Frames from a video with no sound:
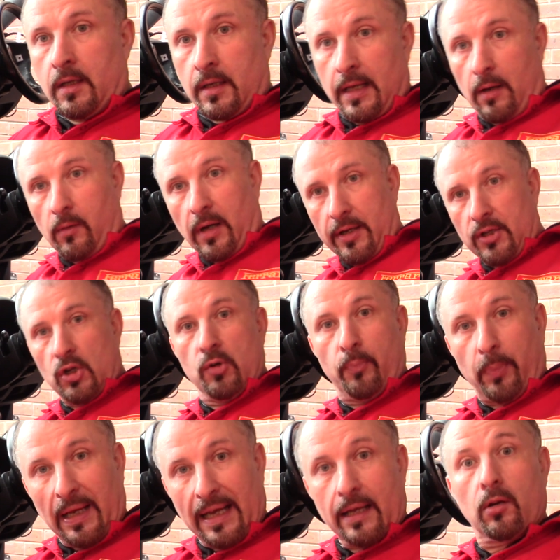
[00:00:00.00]
Now I do
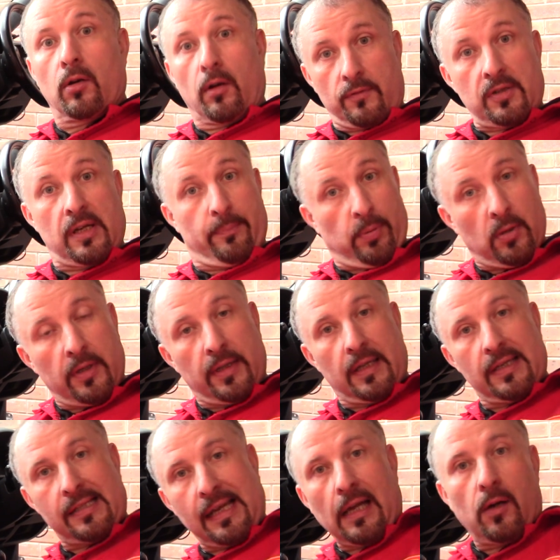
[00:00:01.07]
plan on obviously pulling
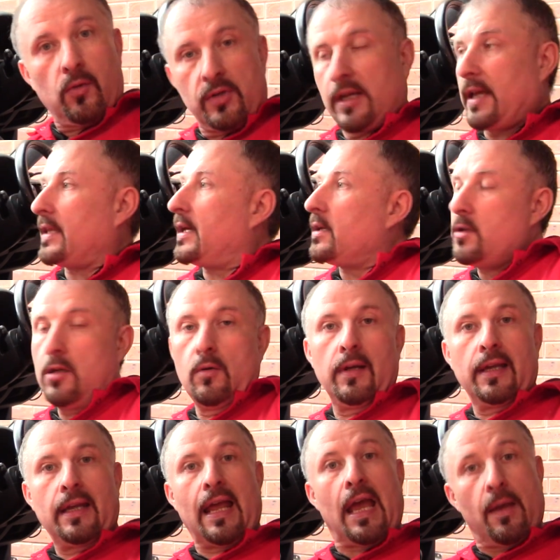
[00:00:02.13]
this out and then doing an